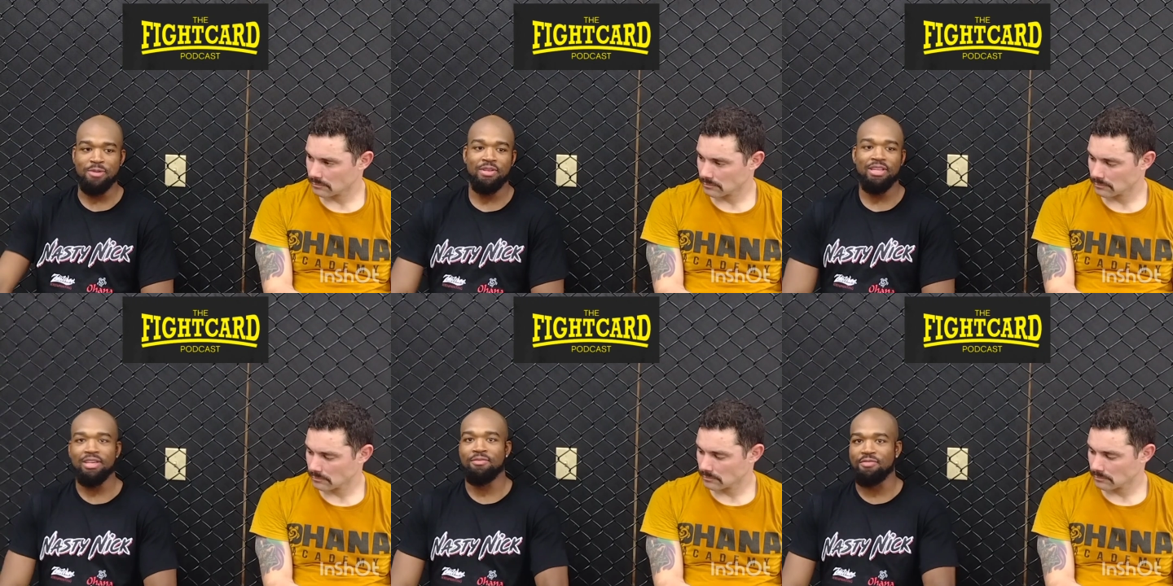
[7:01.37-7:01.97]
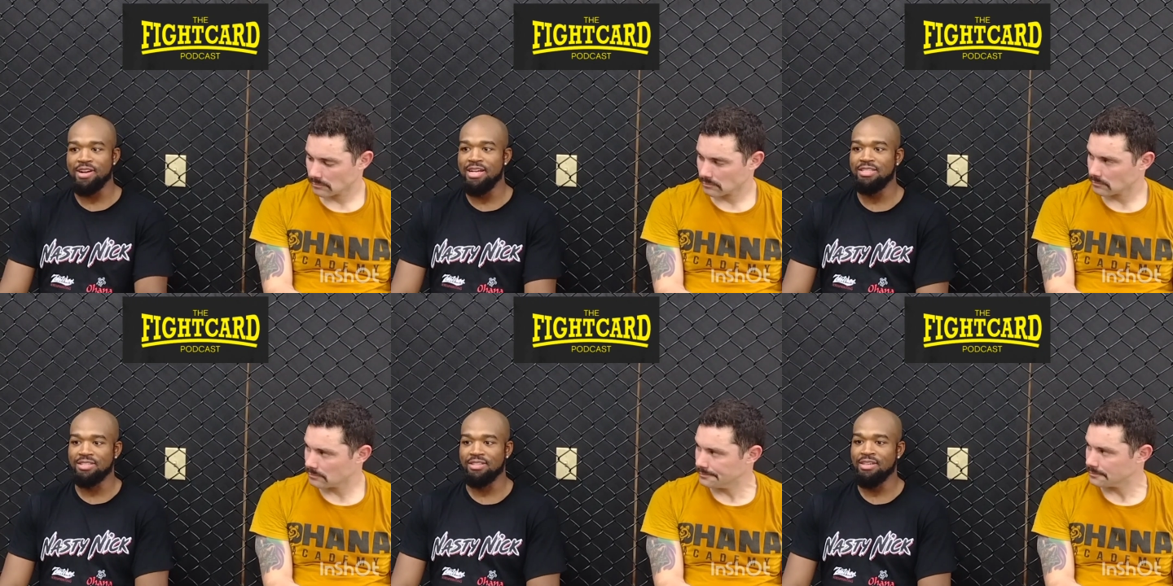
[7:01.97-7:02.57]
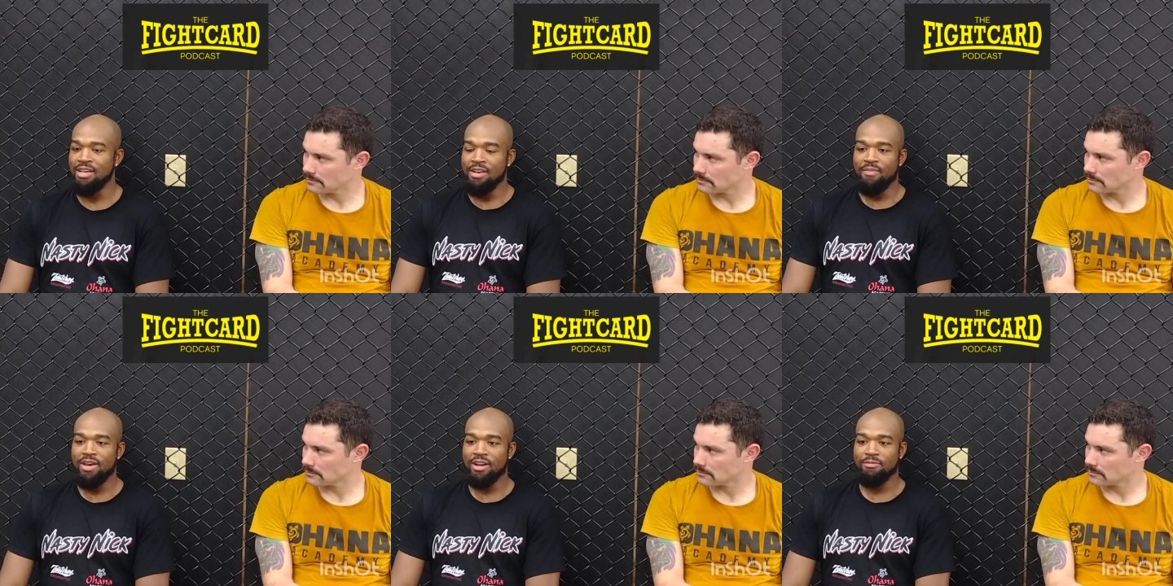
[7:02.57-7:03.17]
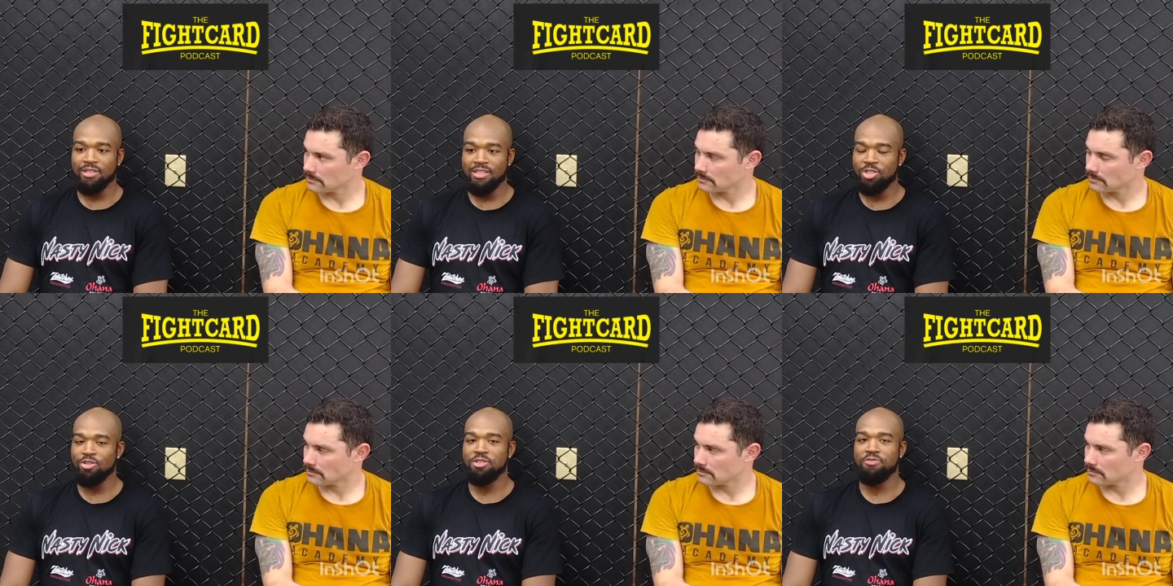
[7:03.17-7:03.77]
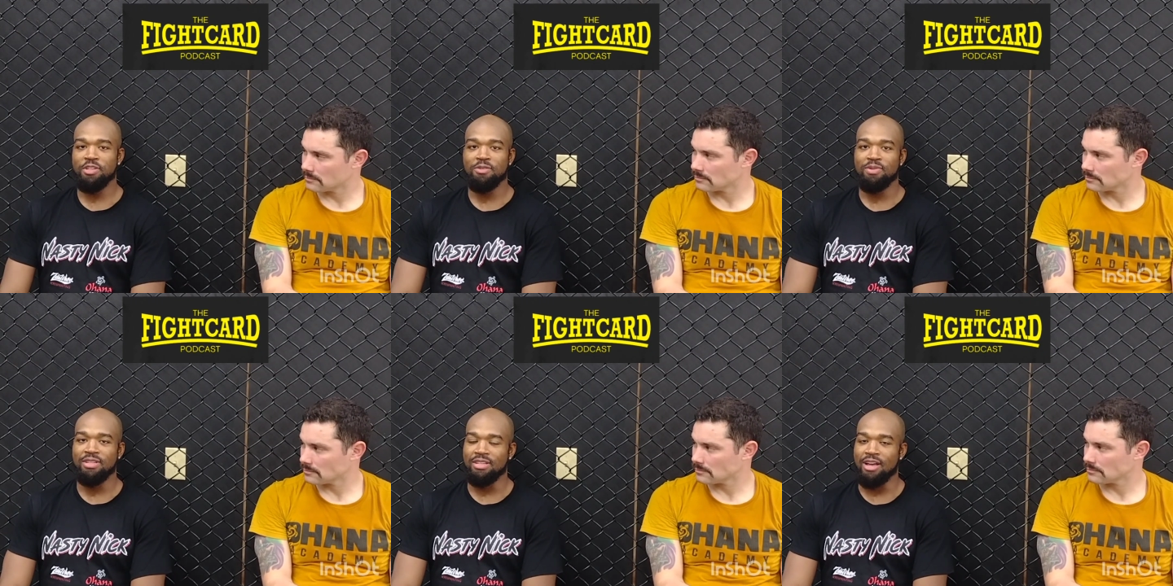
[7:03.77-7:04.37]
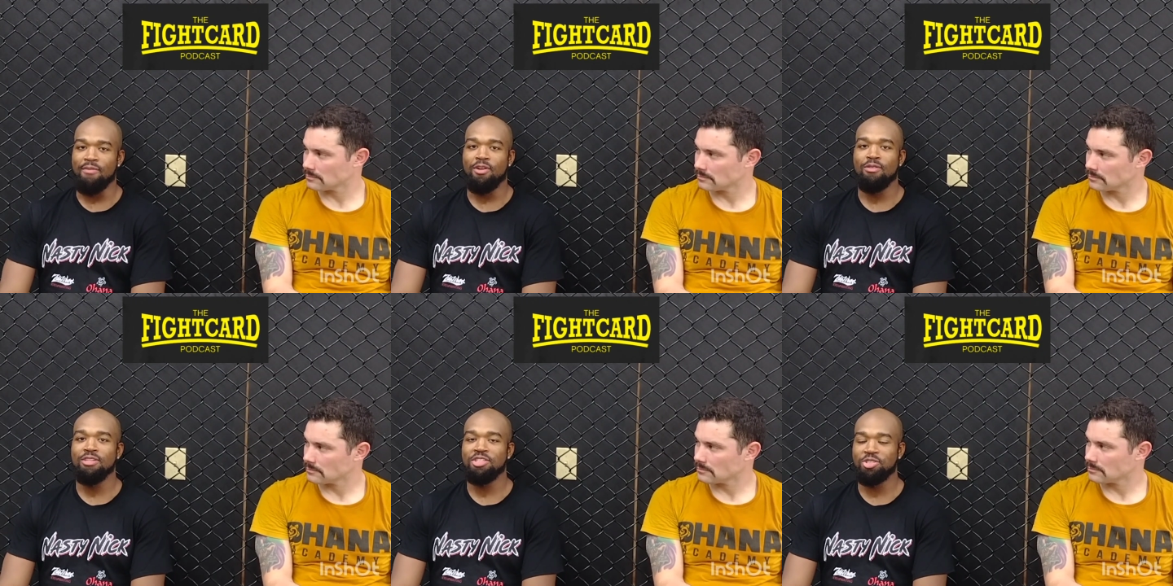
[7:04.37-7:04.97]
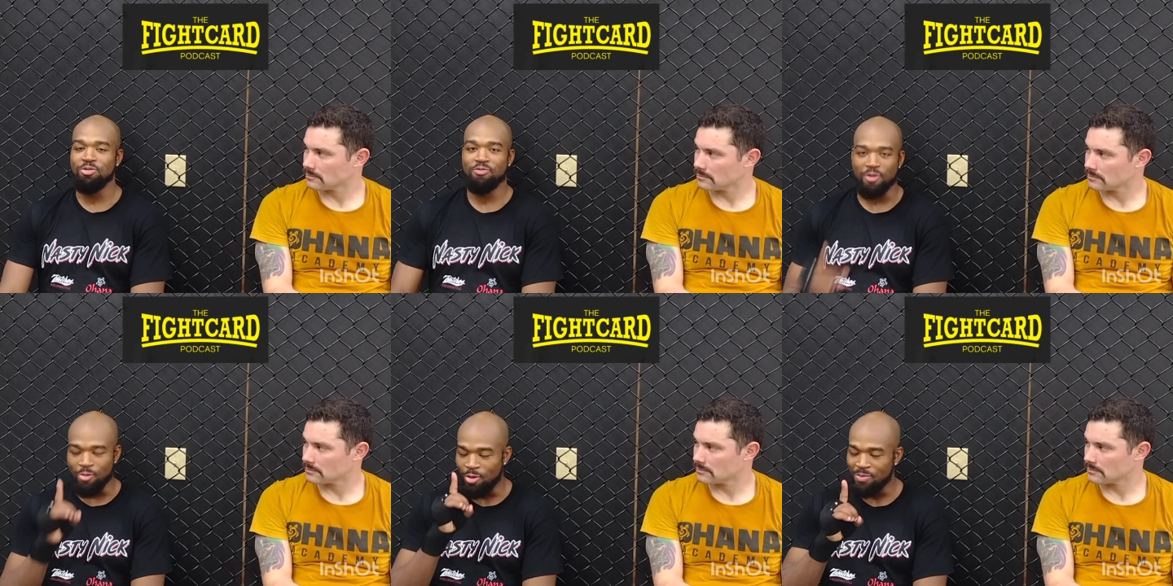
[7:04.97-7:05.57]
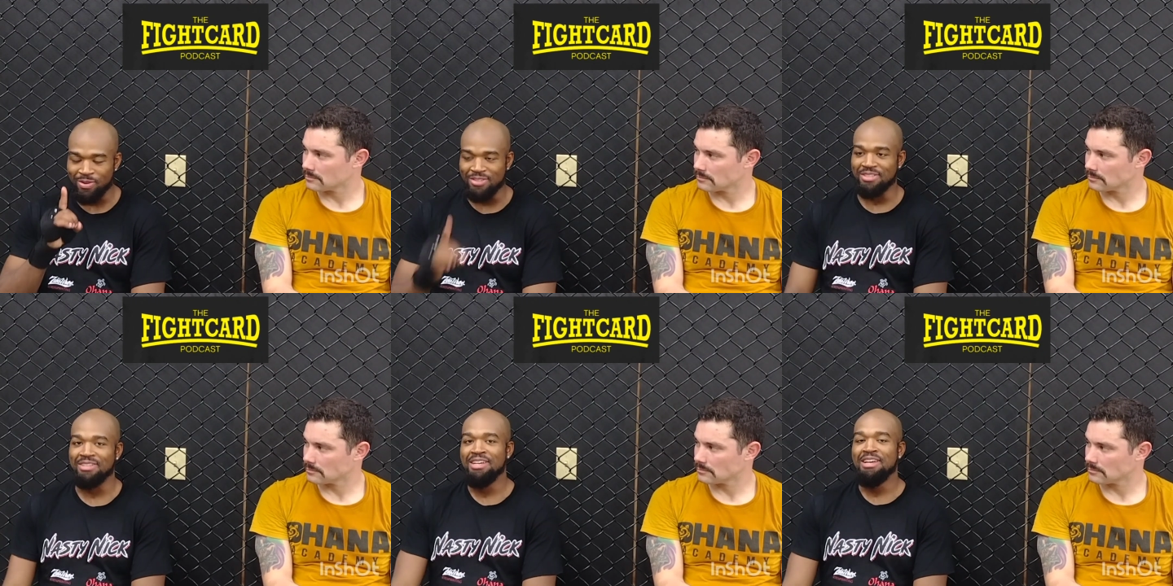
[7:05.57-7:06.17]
Speaker 1: Germany and France and man, I really enjoy the video, but i have always shoot for one person.